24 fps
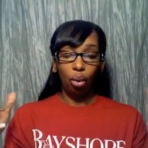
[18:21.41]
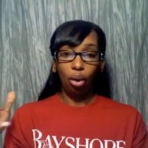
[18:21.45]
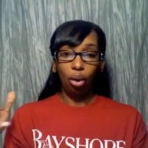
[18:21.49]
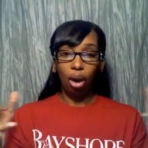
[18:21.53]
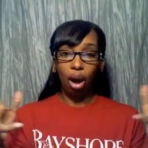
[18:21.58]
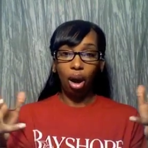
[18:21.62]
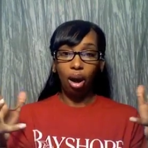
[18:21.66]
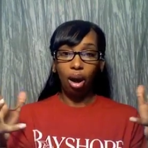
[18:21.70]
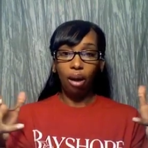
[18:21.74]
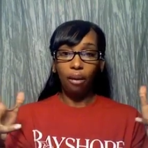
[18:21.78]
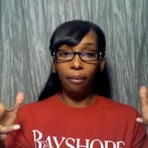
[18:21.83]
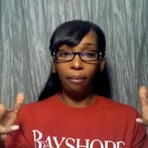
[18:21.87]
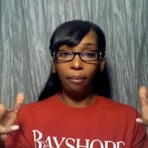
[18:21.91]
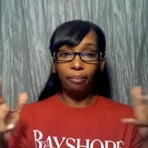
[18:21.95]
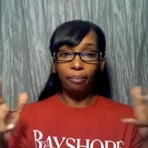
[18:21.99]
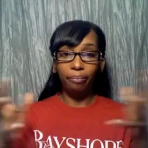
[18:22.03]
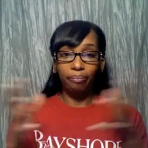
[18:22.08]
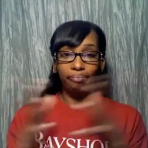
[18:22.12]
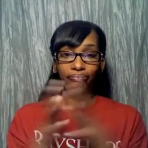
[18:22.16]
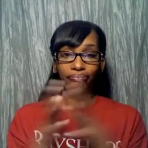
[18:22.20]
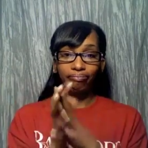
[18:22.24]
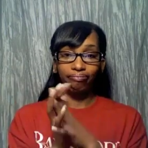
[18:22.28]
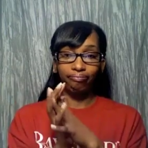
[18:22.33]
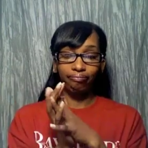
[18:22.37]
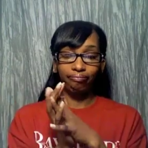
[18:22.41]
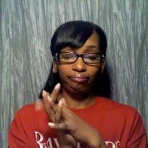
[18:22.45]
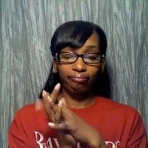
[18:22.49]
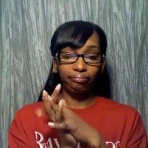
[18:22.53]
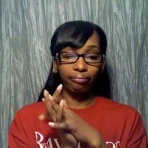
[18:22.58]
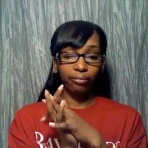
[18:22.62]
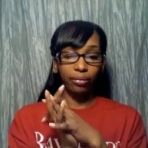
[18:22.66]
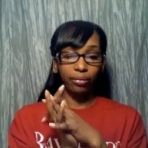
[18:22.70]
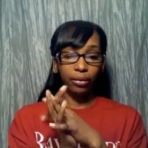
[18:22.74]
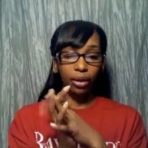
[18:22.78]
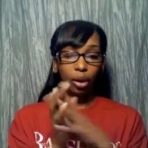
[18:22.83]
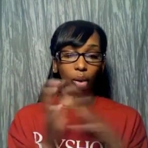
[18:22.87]
um
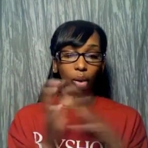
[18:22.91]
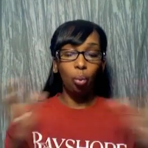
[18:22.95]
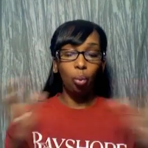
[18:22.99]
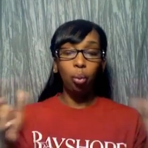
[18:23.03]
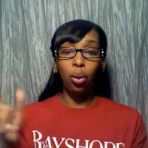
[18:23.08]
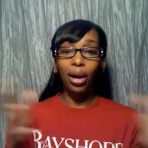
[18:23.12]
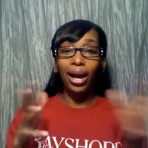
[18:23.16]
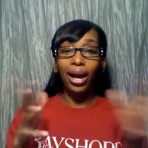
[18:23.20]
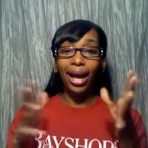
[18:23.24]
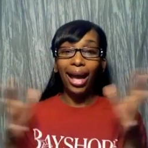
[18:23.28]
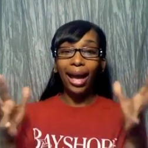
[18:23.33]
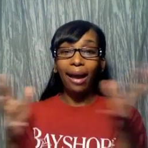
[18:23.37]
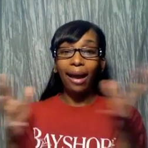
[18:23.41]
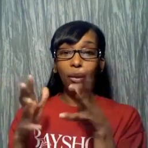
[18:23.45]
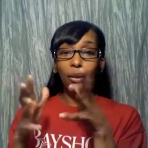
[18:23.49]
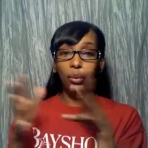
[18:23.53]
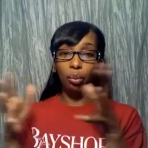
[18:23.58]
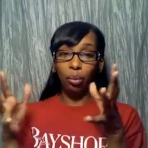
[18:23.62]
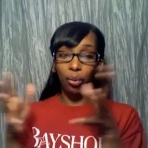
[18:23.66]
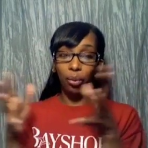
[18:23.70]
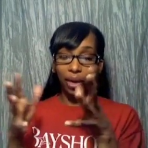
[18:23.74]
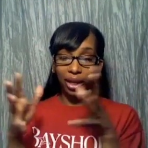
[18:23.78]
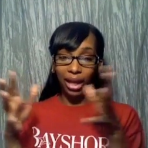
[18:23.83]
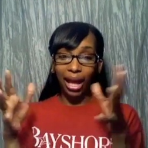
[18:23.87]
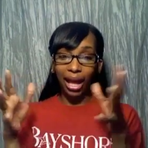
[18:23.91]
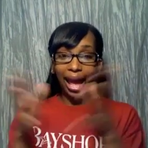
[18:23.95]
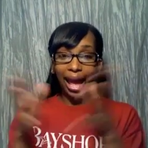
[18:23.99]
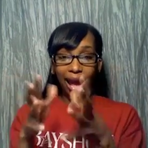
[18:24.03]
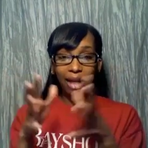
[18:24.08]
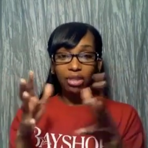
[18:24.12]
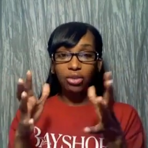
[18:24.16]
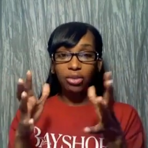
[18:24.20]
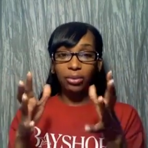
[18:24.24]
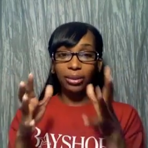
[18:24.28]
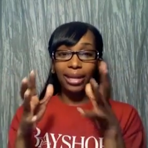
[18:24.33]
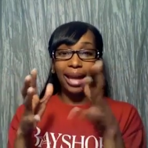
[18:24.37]
what what
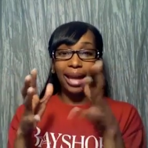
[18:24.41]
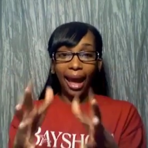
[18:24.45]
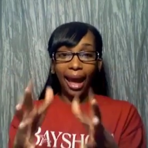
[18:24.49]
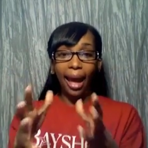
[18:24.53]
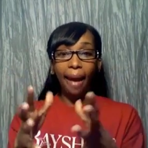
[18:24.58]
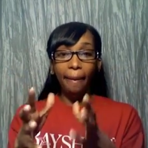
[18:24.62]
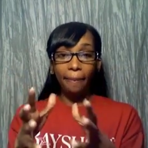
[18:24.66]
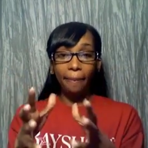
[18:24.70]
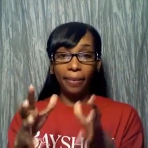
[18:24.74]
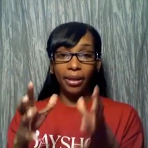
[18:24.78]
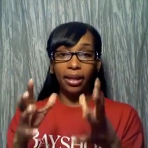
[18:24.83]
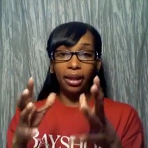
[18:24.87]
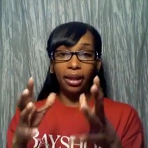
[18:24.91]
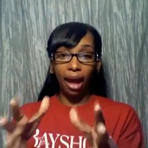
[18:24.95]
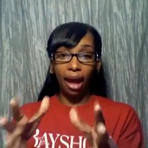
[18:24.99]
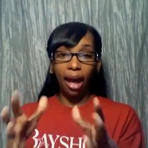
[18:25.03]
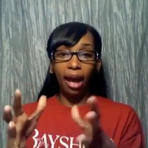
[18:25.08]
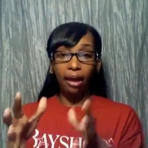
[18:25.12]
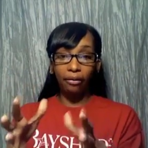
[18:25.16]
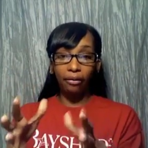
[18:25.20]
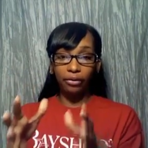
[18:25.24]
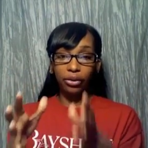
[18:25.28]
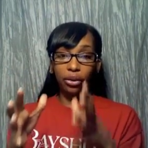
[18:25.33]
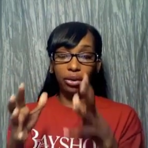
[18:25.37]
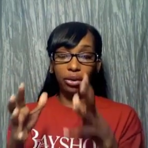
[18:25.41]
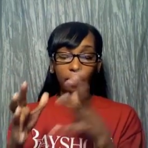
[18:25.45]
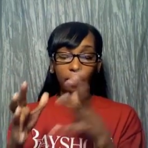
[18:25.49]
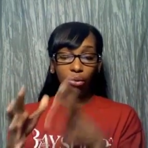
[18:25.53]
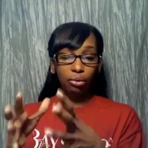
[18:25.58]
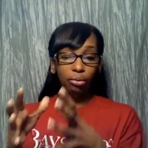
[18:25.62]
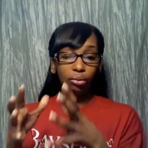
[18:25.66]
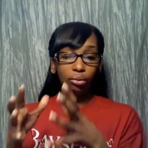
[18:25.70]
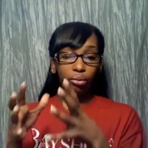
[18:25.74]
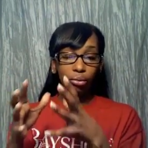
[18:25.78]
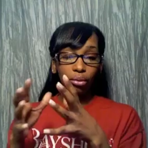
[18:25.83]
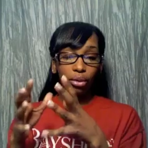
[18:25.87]
actually happened after
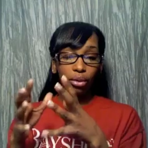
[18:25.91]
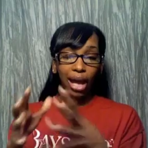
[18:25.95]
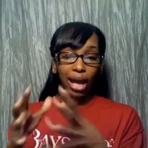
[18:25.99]
you